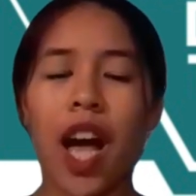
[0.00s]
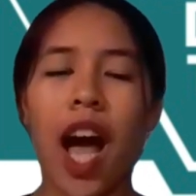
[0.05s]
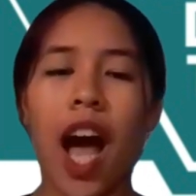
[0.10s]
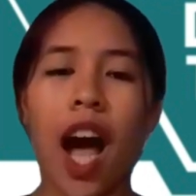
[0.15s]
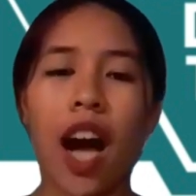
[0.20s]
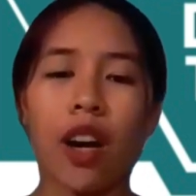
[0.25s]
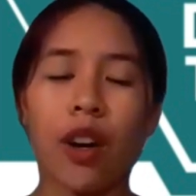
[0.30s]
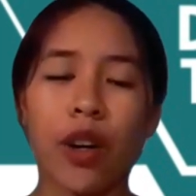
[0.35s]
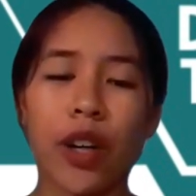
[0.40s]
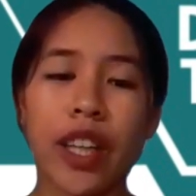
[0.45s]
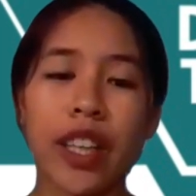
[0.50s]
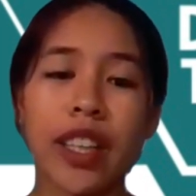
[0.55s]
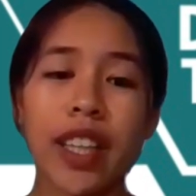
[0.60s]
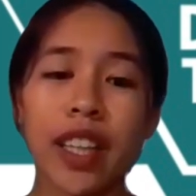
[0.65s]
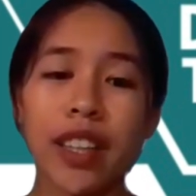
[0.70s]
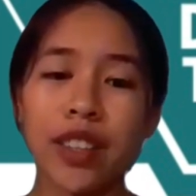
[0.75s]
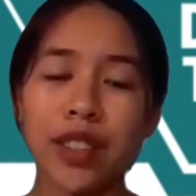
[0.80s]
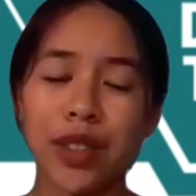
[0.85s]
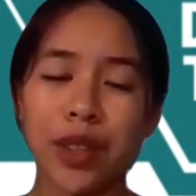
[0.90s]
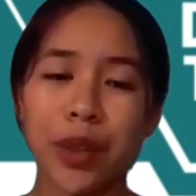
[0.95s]

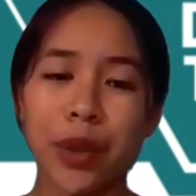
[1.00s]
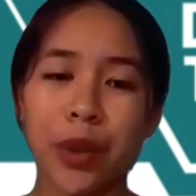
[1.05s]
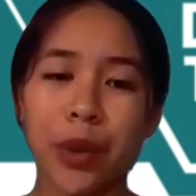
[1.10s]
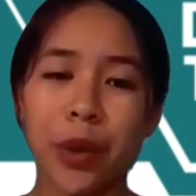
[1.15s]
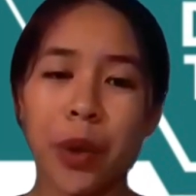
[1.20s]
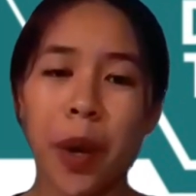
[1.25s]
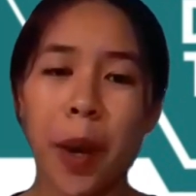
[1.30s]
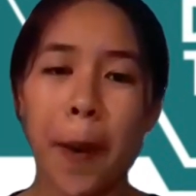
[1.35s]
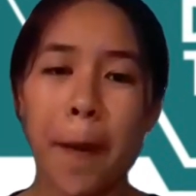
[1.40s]
according to